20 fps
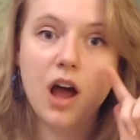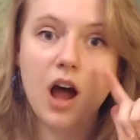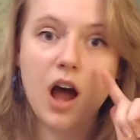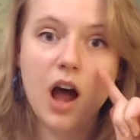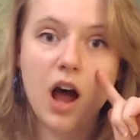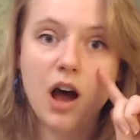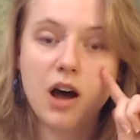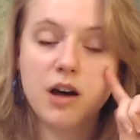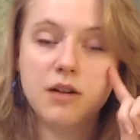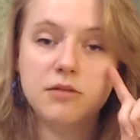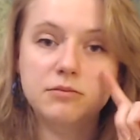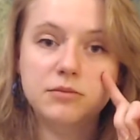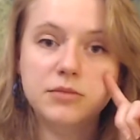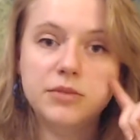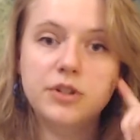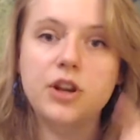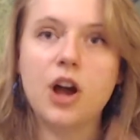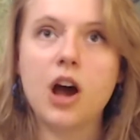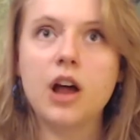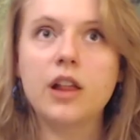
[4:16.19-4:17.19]

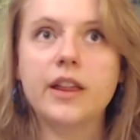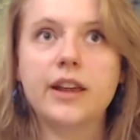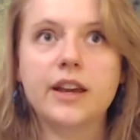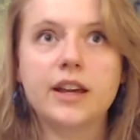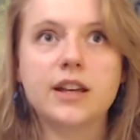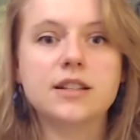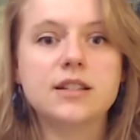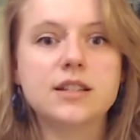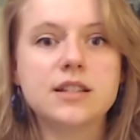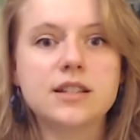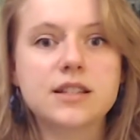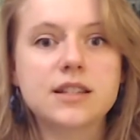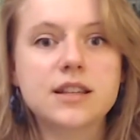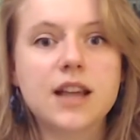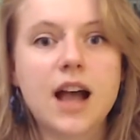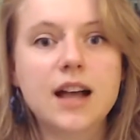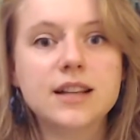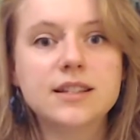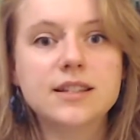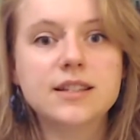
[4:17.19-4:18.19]
Not like a
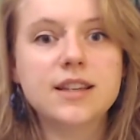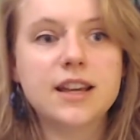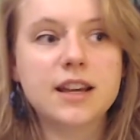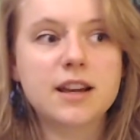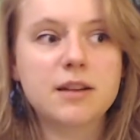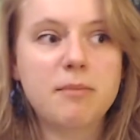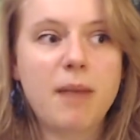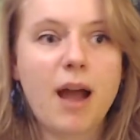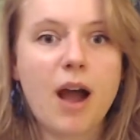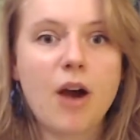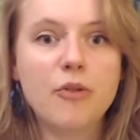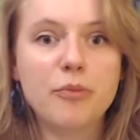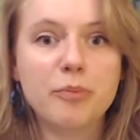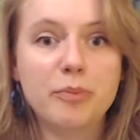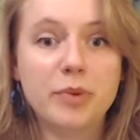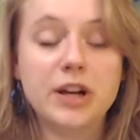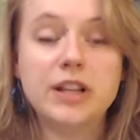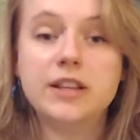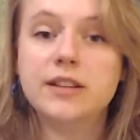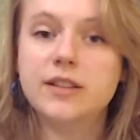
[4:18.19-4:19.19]
disgusting amount,
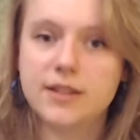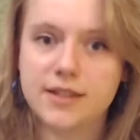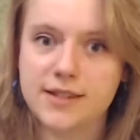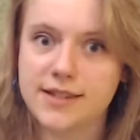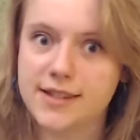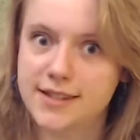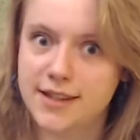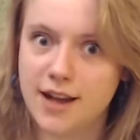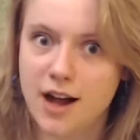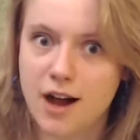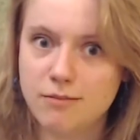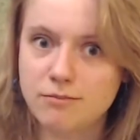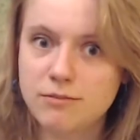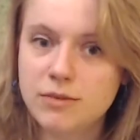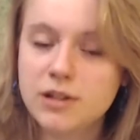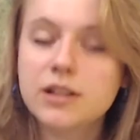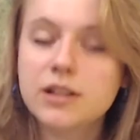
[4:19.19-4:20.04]
but some.